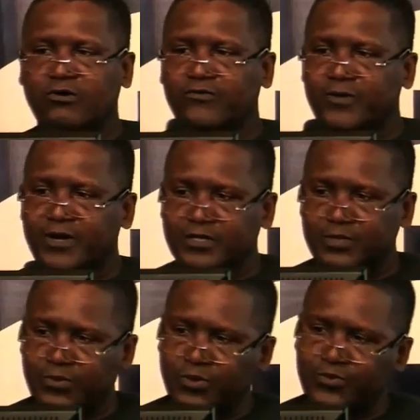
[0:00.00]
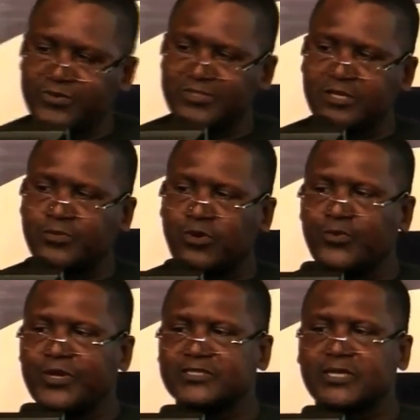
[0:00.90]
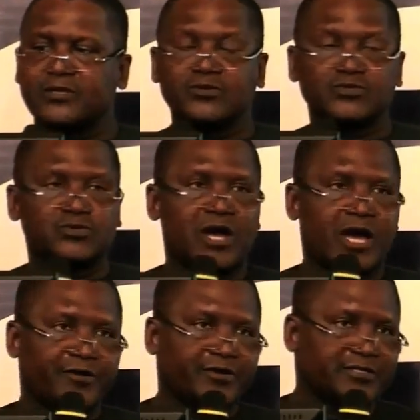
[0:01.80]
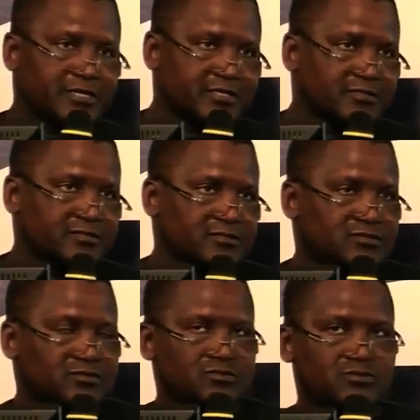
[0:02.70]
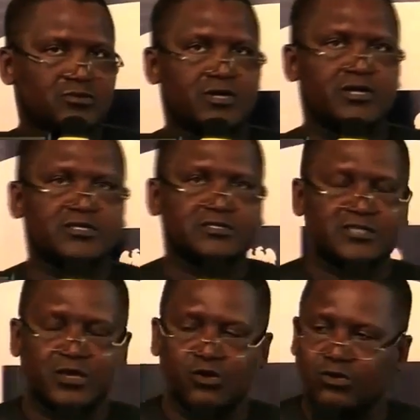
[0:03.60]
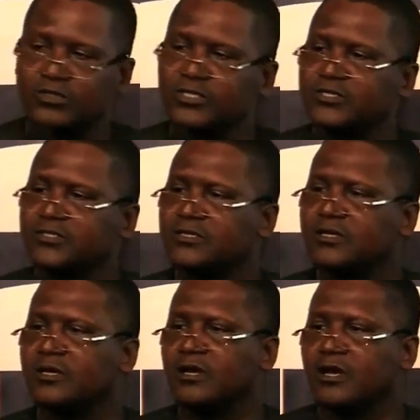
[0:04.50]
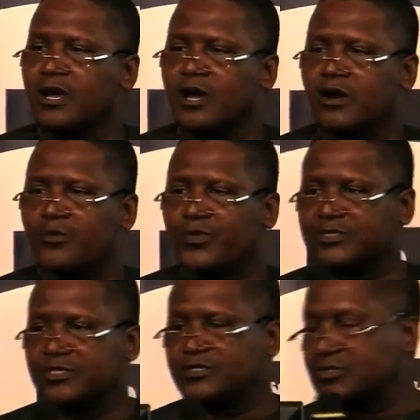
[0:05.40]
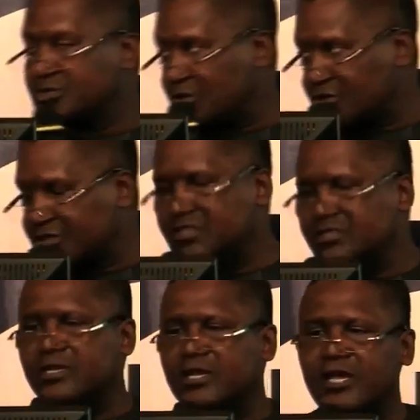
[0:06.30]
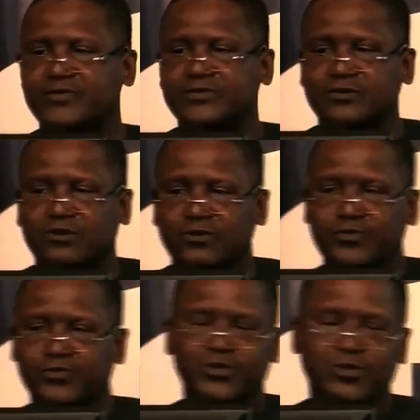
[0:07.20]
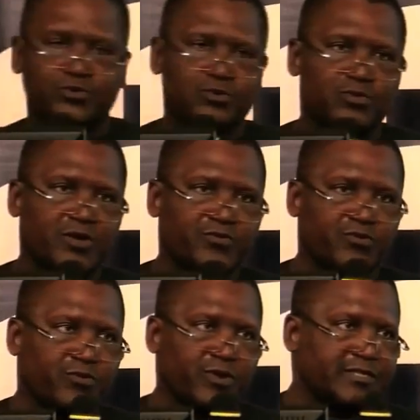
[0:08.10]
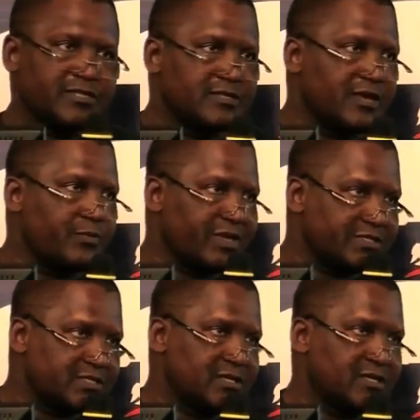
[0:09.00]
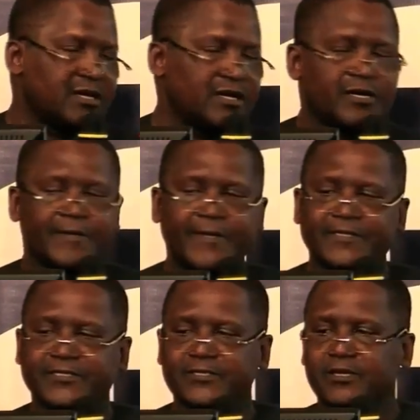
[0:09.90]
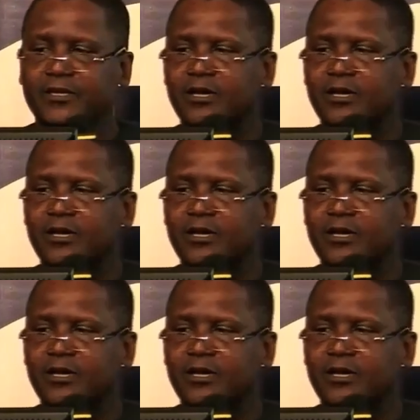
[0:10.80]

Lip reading: of the general population, and also high returns to stakeholders. Our mission is to touch the lives of people by providing their basic needs,